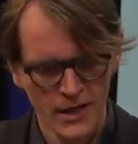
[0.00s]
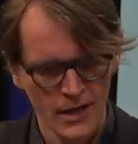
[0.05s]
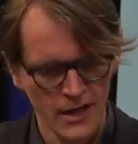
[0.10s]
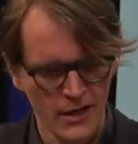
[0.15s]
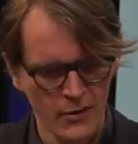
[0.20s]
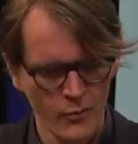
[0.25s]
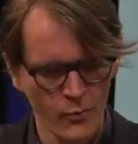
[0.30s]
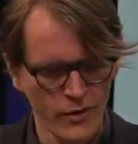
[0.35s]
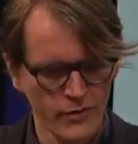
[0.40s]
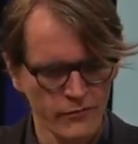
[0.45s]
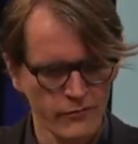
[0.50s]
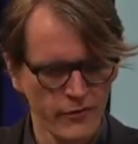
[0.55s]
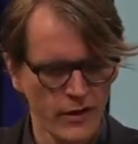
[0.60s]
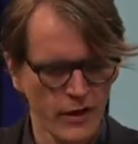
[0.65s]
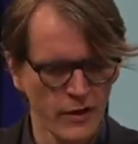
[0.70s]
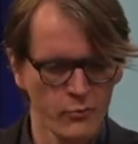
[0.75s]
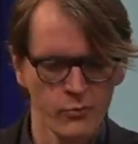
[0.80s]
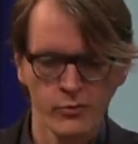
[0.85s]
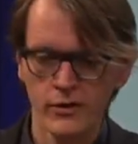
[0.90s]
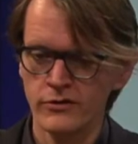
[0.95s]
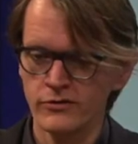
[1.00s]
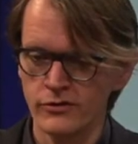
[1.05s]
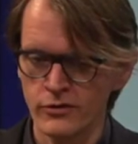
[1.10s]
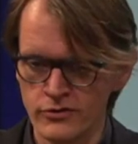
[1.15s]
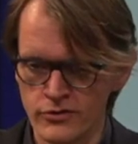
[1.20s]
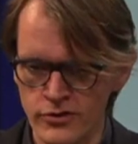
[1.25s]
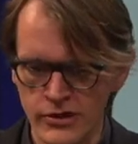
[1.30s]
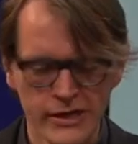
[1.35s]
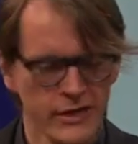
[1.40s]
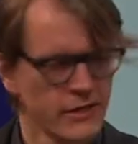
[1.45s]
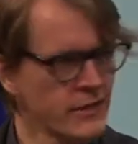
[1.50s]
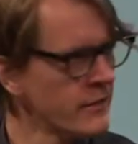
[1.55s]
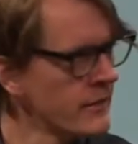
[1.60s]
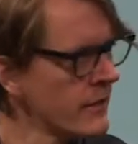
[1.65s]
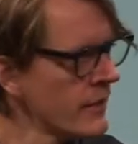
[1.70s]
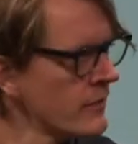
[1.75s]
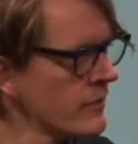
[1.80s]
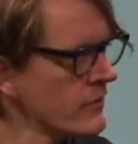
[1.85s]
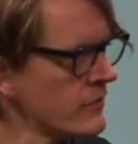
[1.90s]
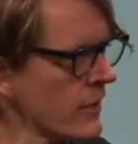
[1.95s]
uh, with a research leader
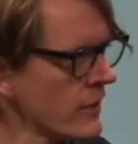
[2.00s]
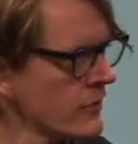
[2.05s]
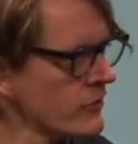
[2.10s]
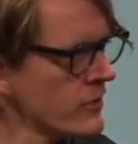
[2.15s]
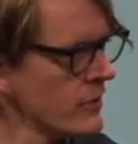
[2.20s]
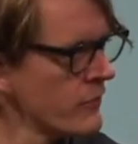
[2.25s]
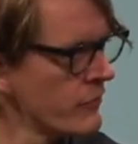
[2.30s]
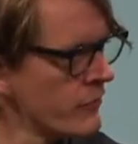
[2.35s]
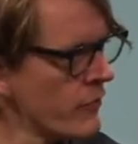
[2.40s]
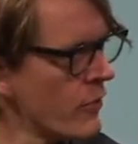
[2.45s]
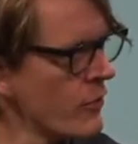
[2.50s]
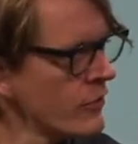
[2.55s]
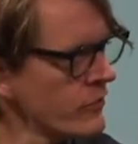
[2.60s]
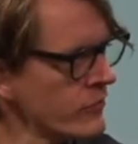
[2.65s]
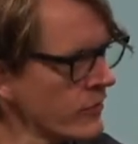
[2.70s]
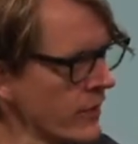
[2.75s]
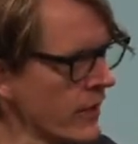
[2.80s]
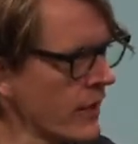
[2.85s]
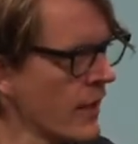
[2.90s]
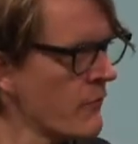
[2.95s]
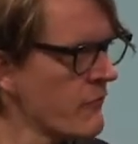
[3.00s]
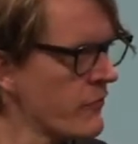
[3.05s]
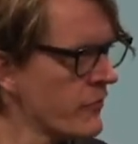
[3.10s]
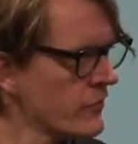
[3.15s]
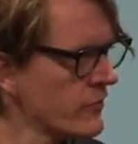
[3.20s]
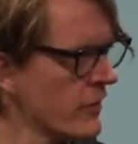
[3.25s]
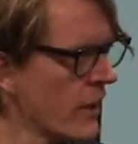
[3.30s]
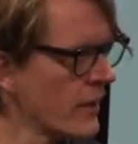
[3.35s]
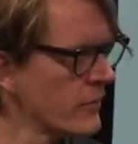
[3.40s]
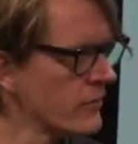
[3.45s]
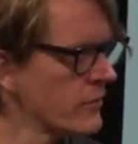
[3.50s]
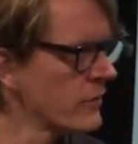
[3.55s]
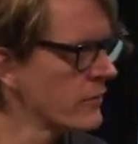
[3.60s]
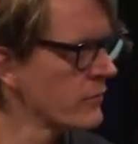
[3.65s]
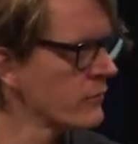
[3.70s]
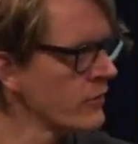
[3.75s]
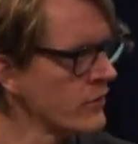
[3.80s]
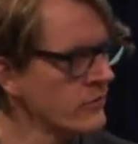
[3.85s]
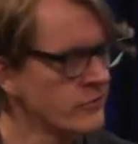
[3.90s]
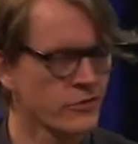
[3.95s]
that is actually focusing,
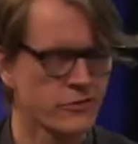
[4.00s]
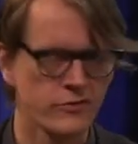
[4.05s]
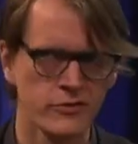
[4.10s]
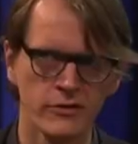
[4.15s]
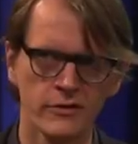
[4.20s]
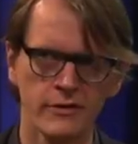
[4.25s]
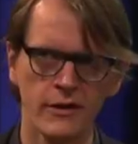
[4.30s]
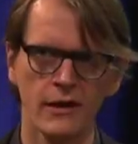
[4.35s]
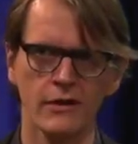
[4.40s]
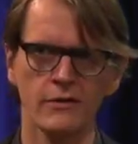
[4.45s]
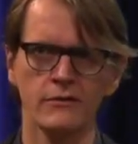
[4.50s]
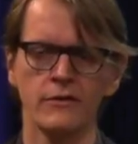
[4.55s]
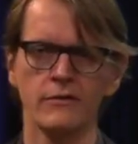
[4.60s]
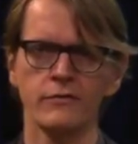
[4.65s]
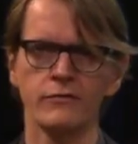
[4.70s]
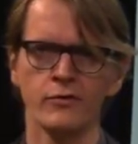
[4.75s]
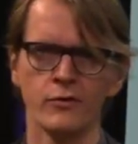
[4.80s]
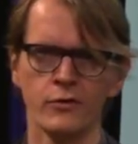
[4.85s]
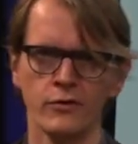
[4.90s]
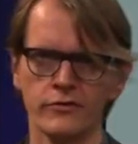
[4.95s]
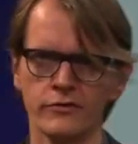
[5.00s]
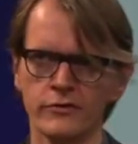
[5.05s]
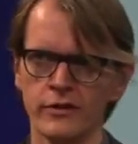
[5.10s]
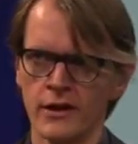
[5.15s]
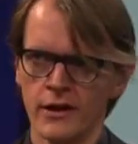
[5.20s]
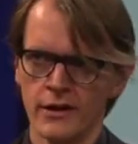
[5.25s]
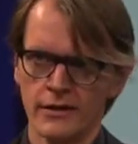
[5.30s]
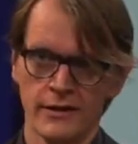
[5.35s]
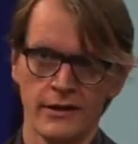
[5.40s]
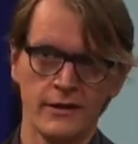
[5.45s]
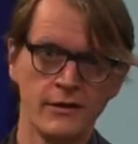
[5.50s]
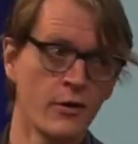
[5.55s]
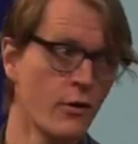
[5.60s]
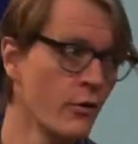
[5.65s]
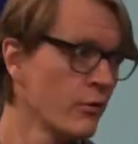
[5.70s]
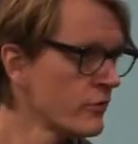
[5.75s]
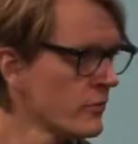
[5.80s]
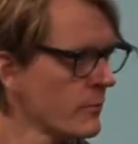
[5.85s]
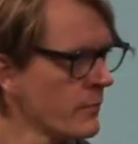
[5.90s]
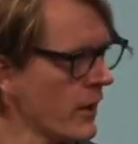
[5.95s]
emphasizing research integrity first, that
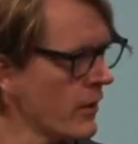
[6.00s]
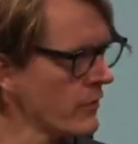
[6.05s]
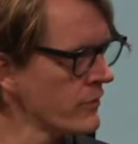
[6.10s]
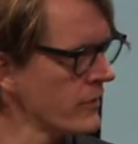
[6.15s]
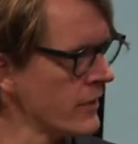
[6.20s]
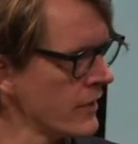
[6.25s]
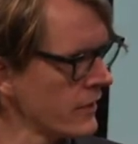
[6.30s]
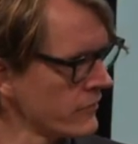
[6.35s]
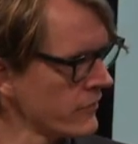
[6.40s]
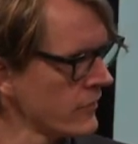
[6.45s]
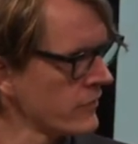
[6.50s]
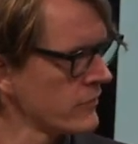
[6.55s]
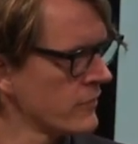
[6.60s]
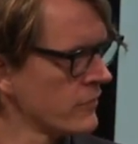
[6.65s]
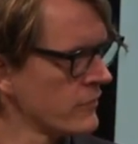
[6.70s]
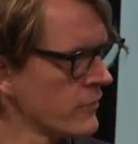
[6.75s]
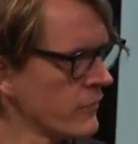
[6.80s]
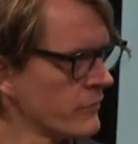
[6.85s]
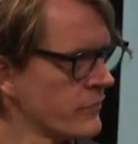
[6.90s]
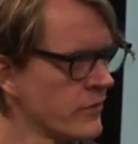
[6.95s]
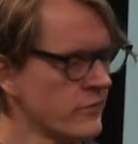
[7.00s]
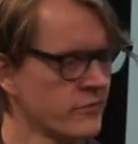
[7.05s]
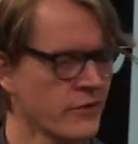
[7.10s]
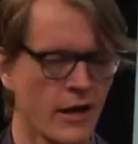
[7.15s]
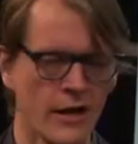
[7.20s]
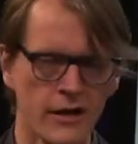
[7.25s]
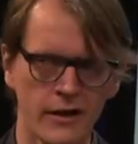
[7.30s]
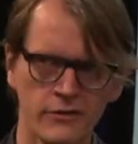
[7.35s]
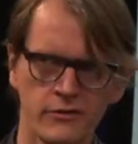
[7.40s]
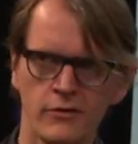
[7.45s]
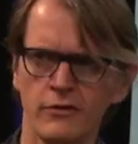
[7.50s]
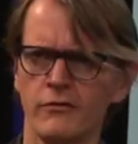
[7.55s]
knows about the existence of these guidelines.